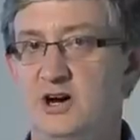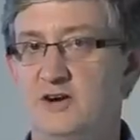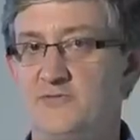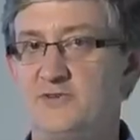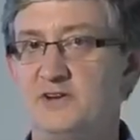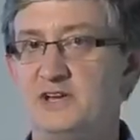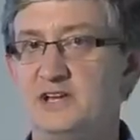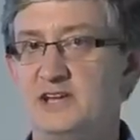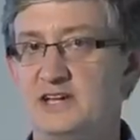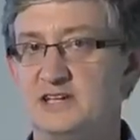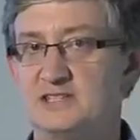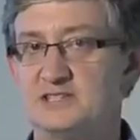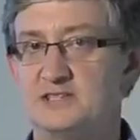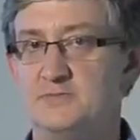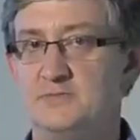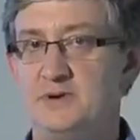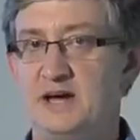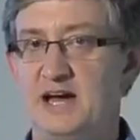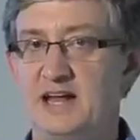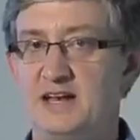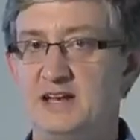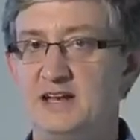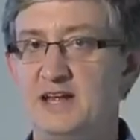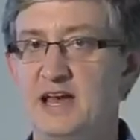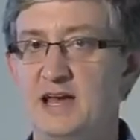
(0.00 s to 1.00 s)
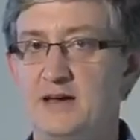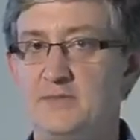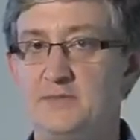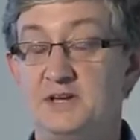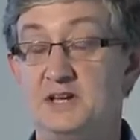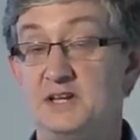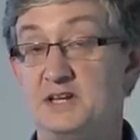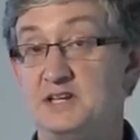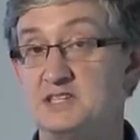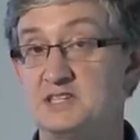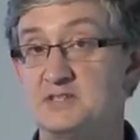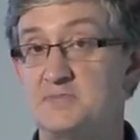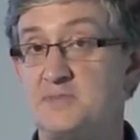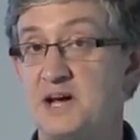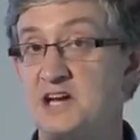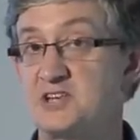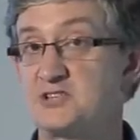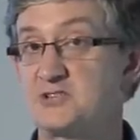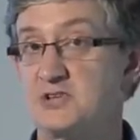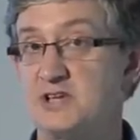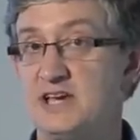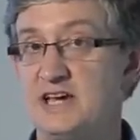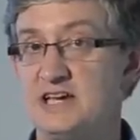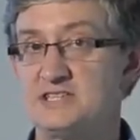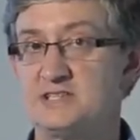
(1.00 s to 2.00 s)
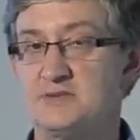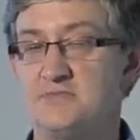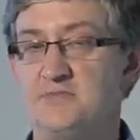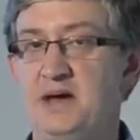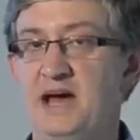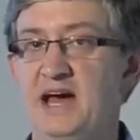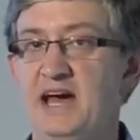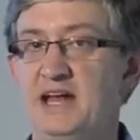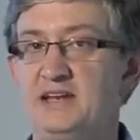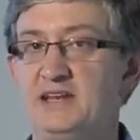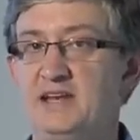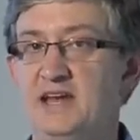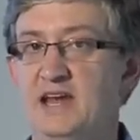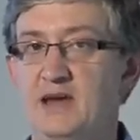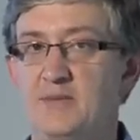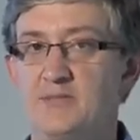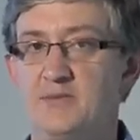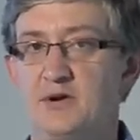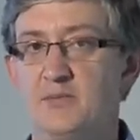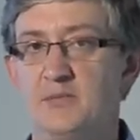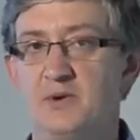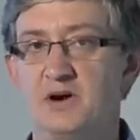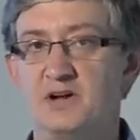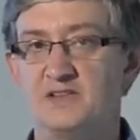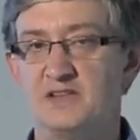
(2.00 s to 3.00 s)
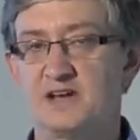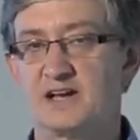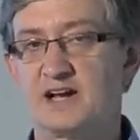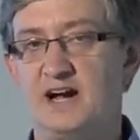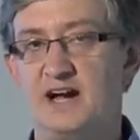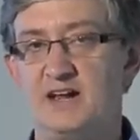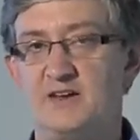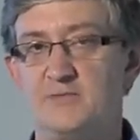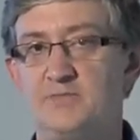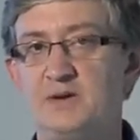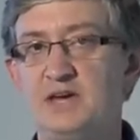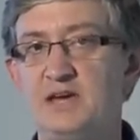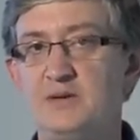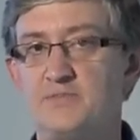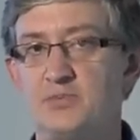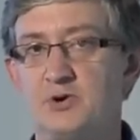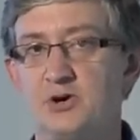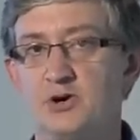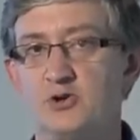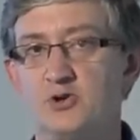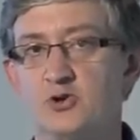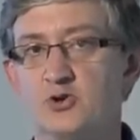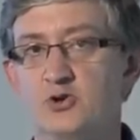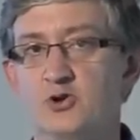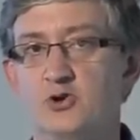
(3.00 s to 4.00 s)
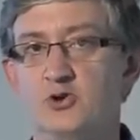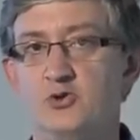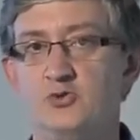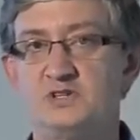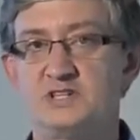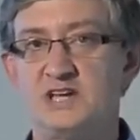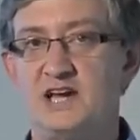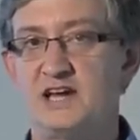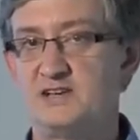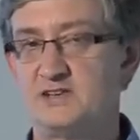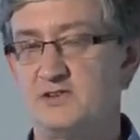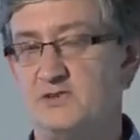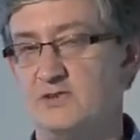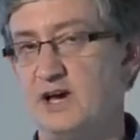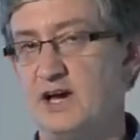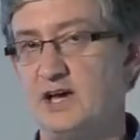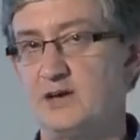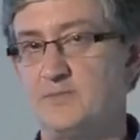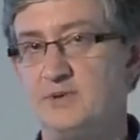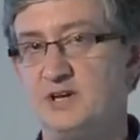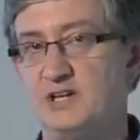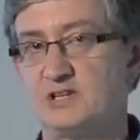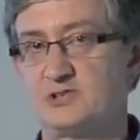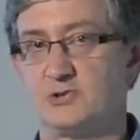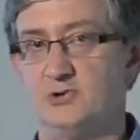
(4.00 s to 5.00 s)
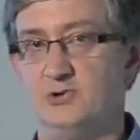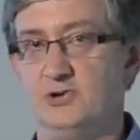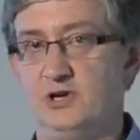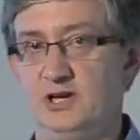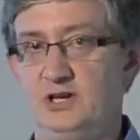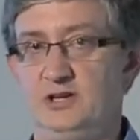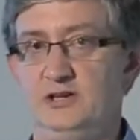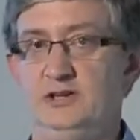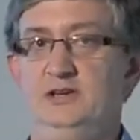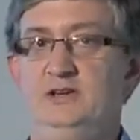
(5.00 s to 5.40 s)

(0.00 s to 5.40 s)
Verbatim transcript: often gets a bad name, and it especially has a bad name among the kind of people who tend to like Bitcoin.